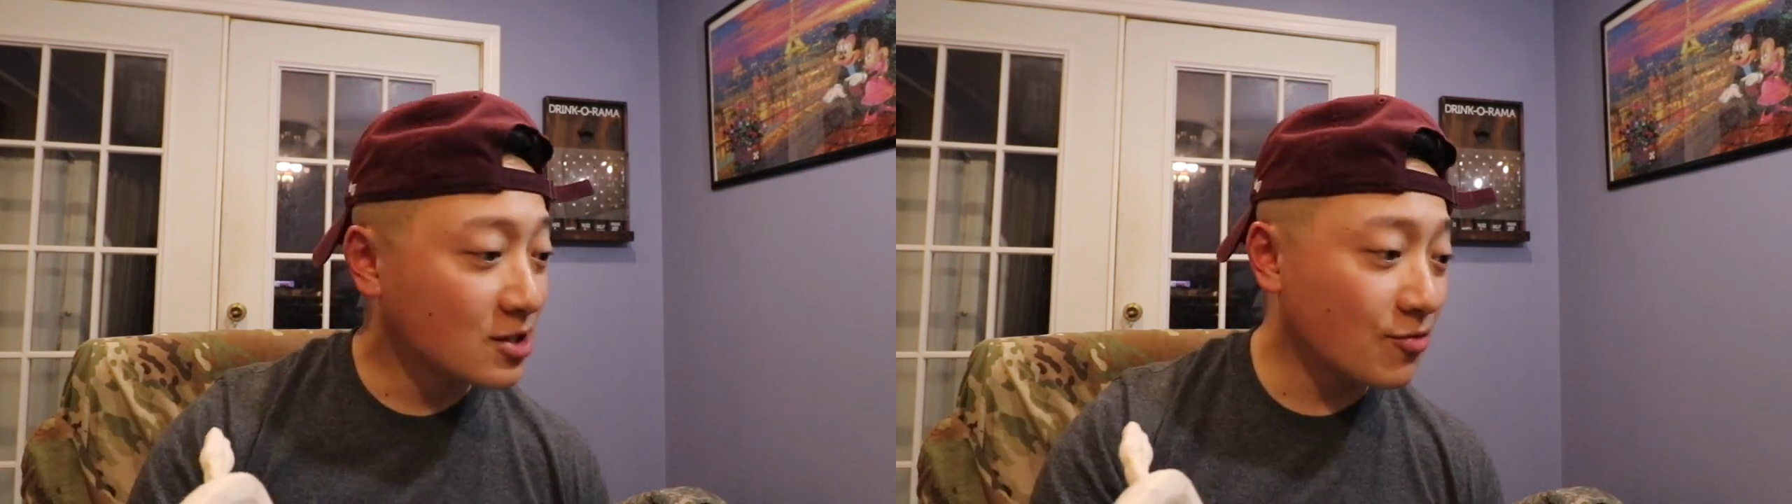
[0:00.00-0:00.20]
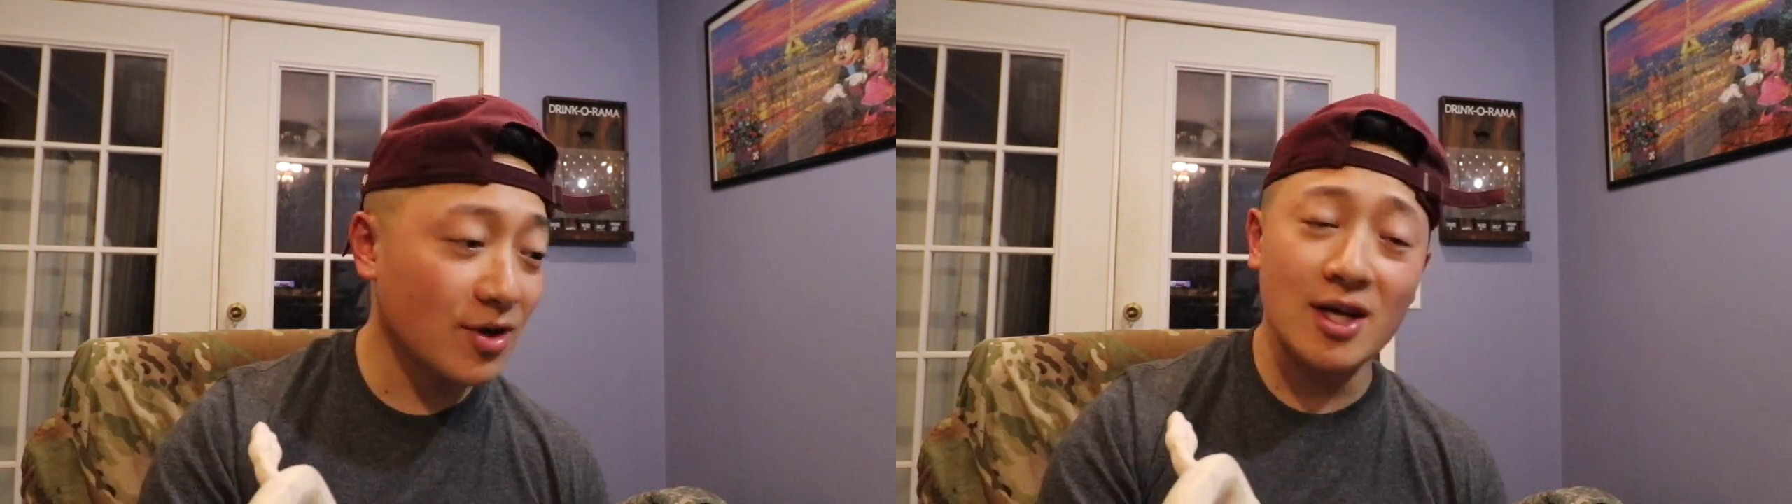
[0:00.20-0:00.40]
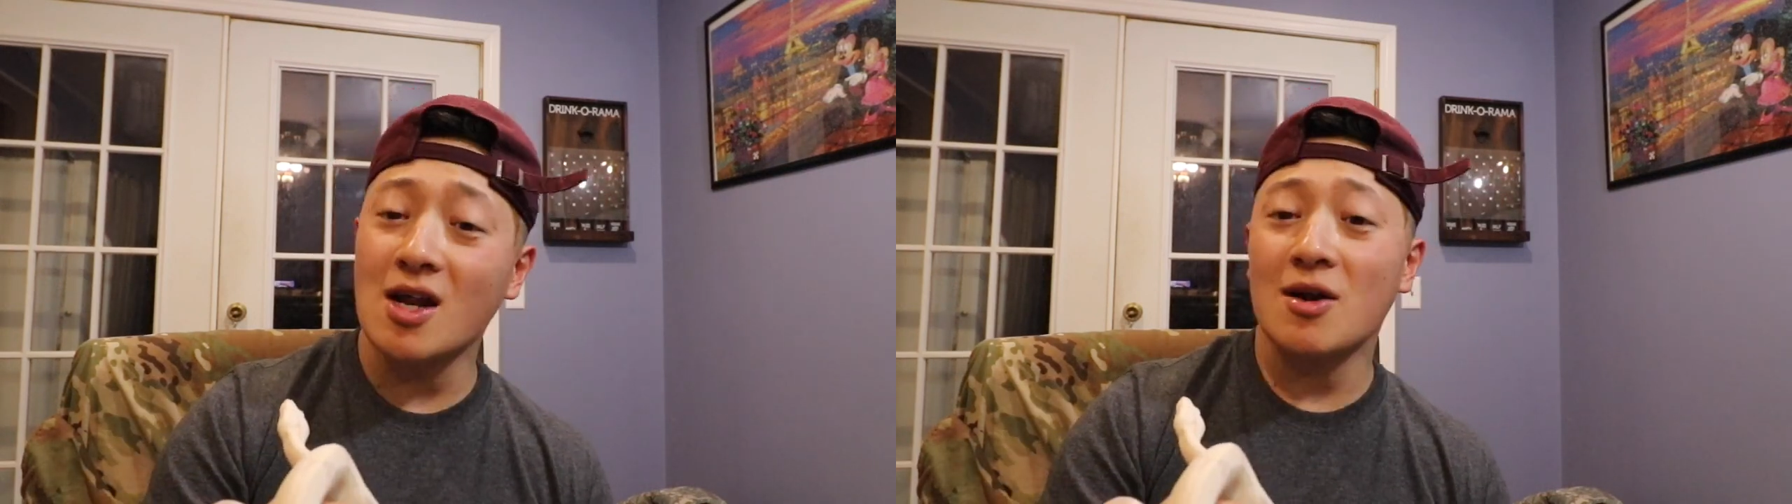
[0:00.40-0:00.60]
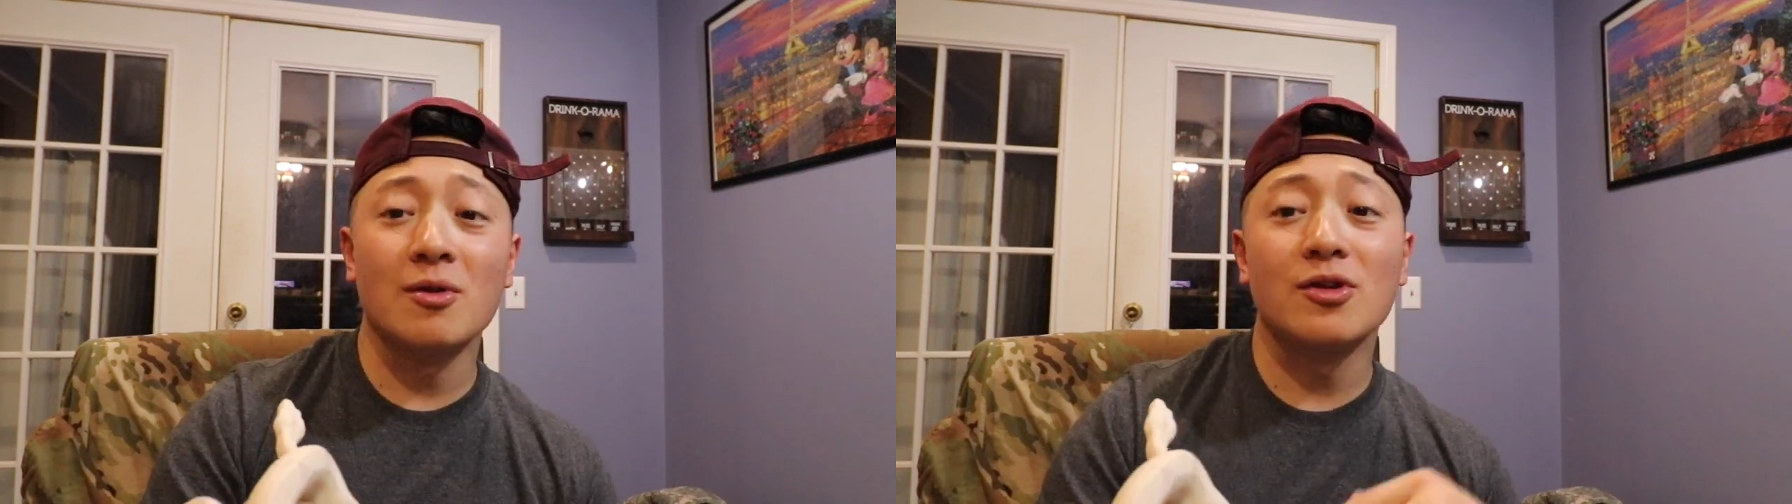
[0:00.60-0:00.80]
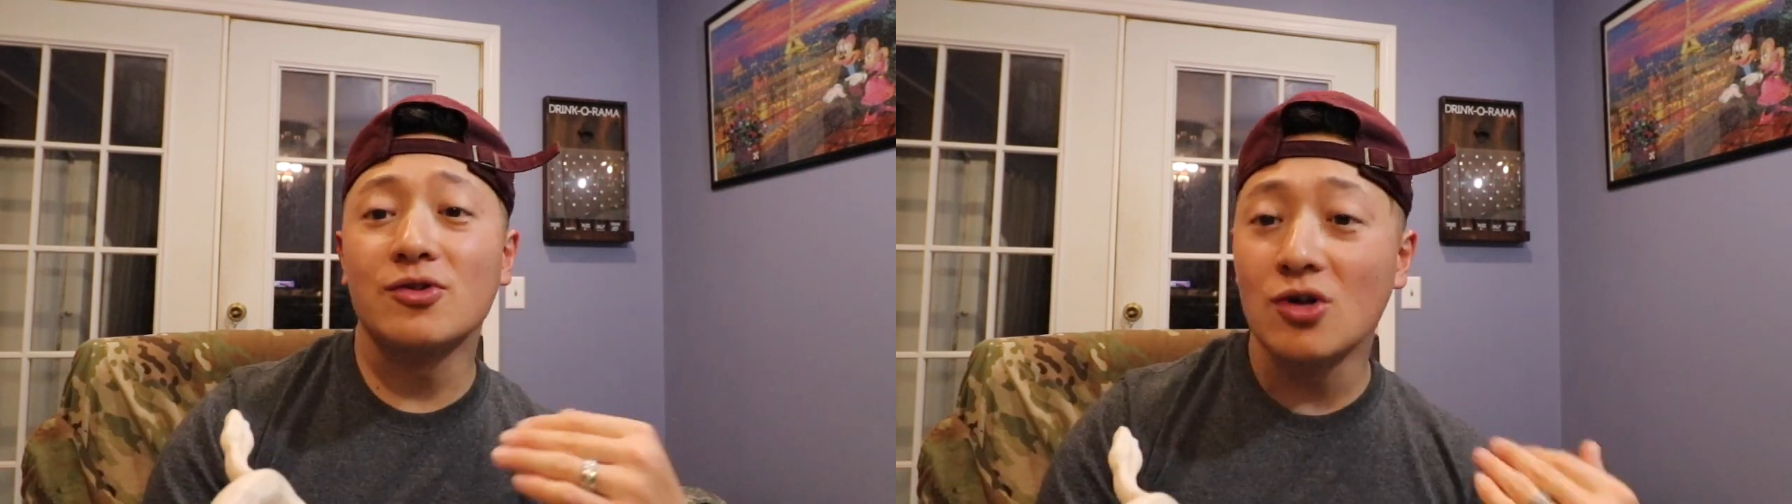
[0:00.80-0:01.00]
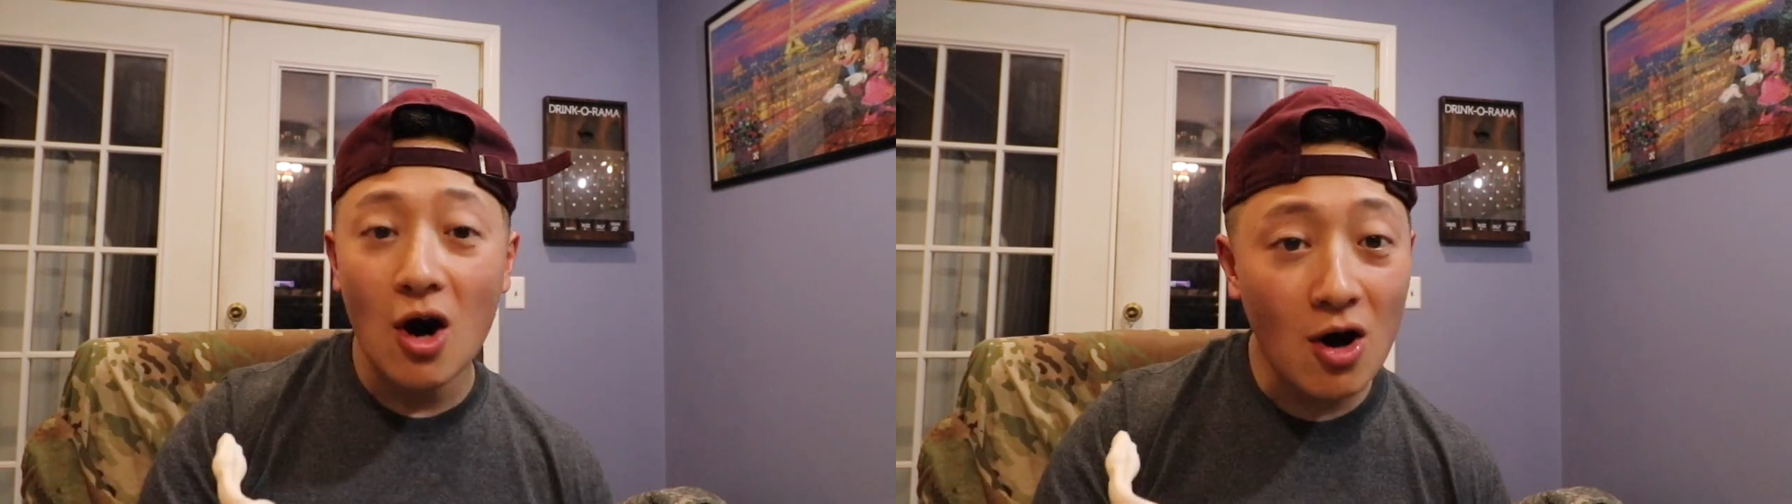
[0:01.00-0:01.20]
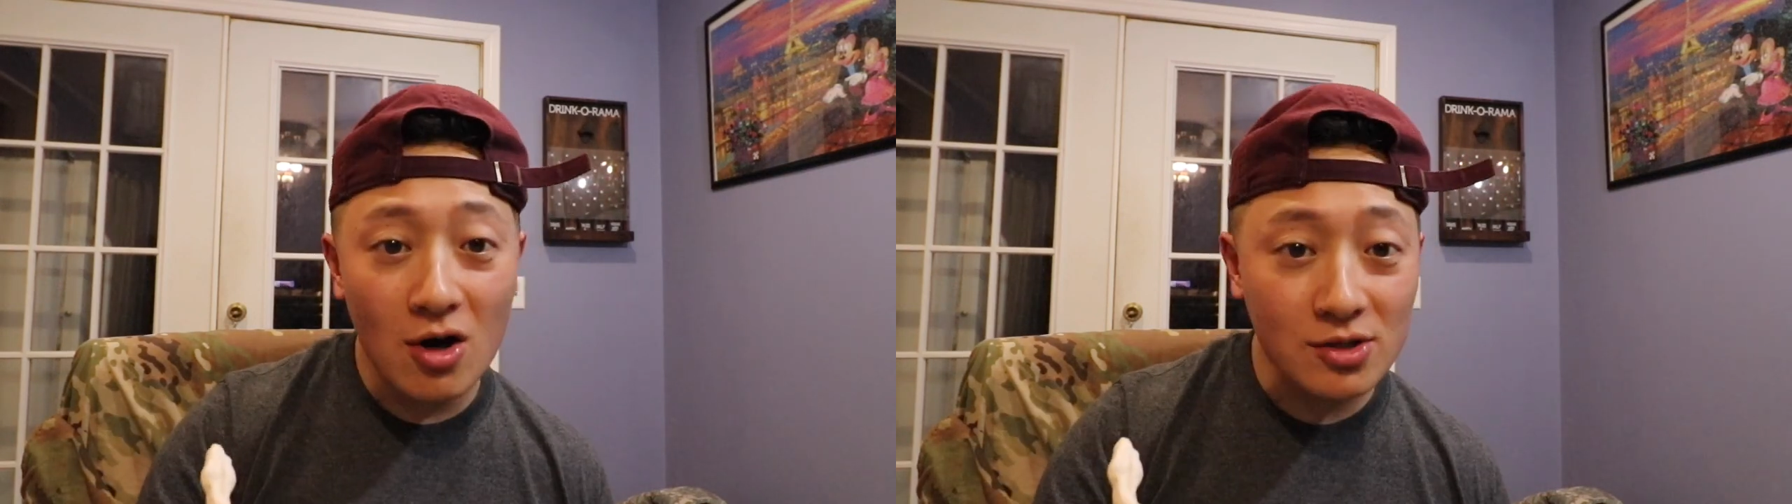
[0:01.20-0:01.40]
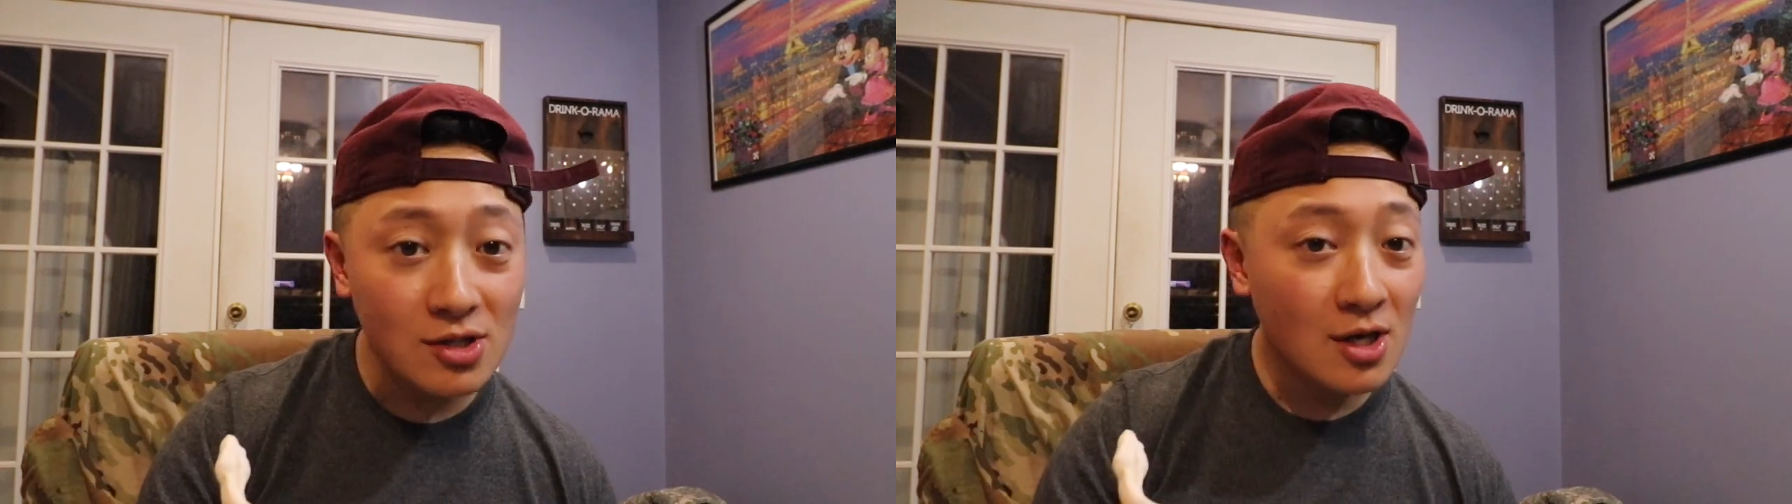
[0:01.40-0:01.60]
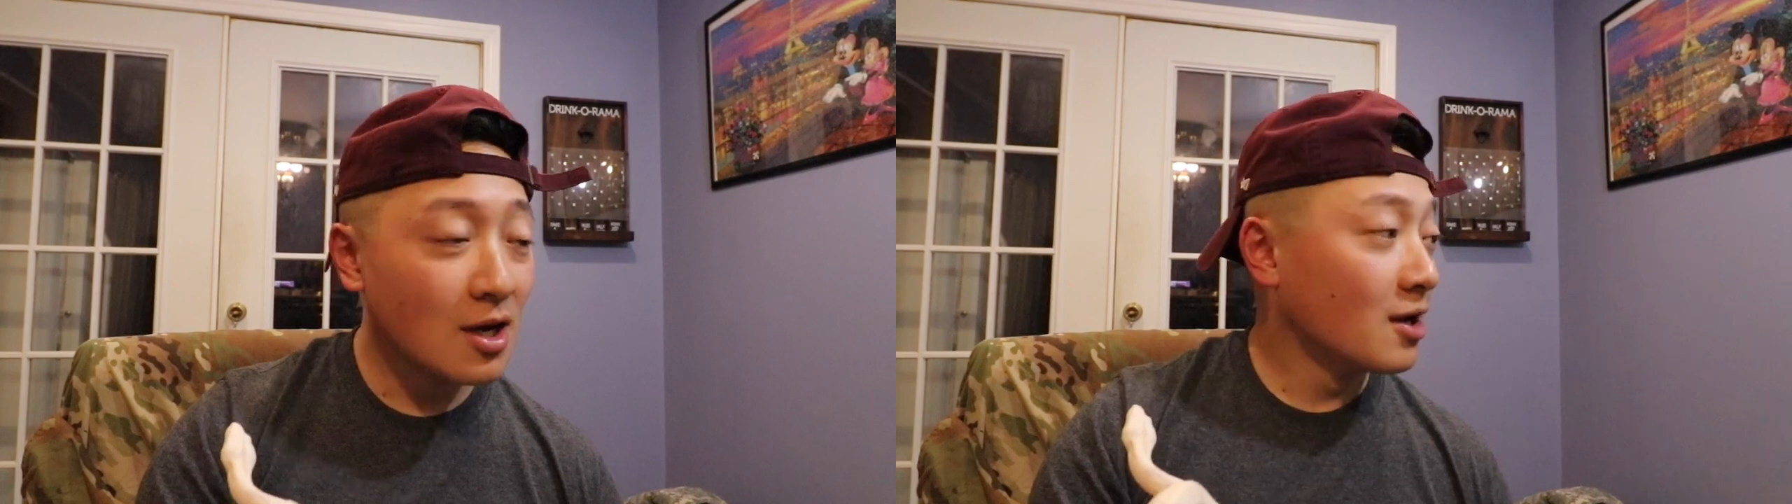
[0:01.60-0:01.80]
she's freaking out on the dogs,